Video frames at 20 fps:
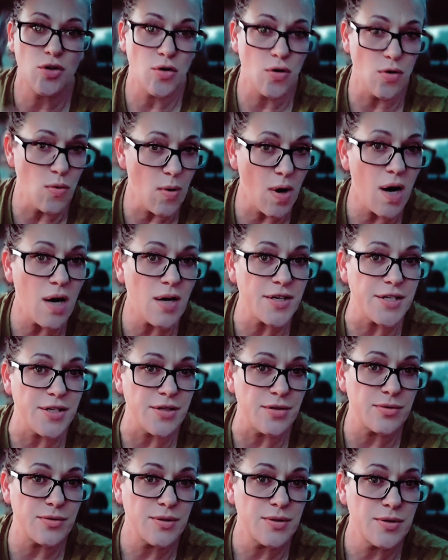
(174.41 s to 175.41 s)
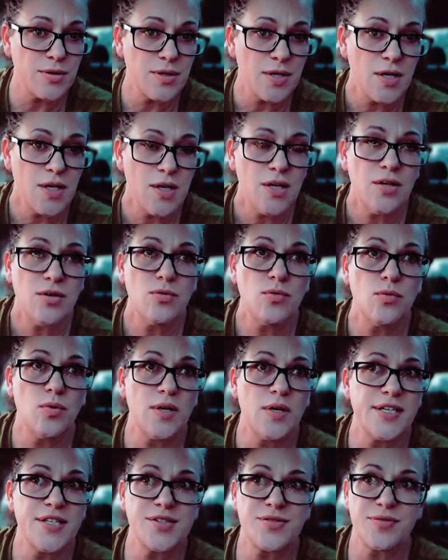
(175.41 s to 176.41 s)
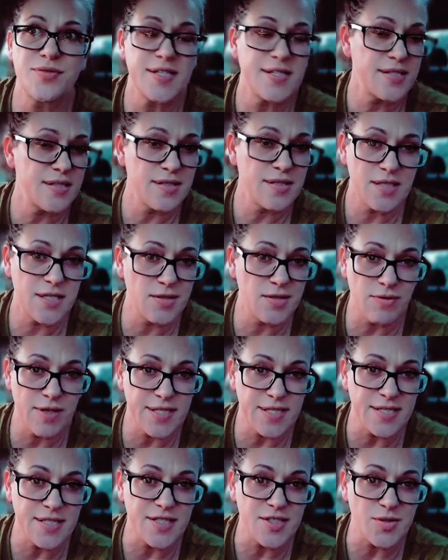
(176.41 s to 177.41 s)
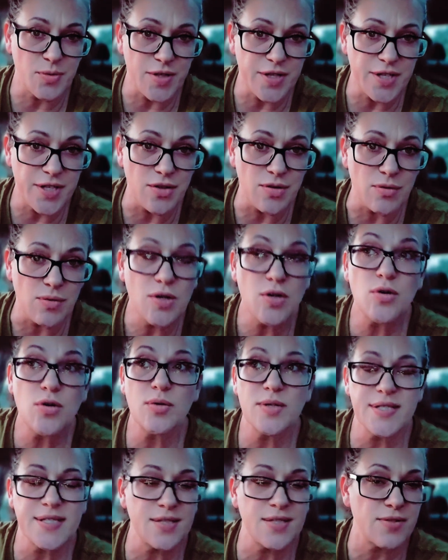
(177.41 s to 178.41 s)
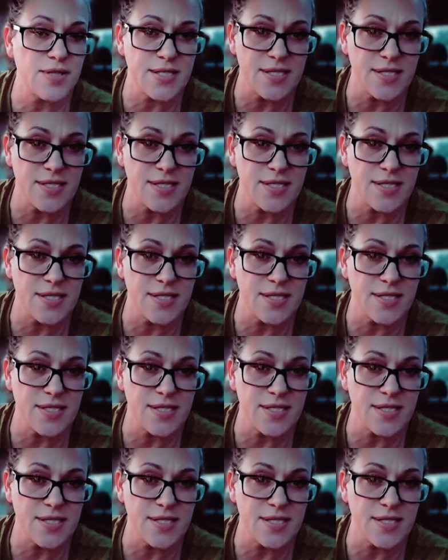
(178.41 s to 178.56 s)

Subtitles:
who are you? What is in resonance with you? Who is in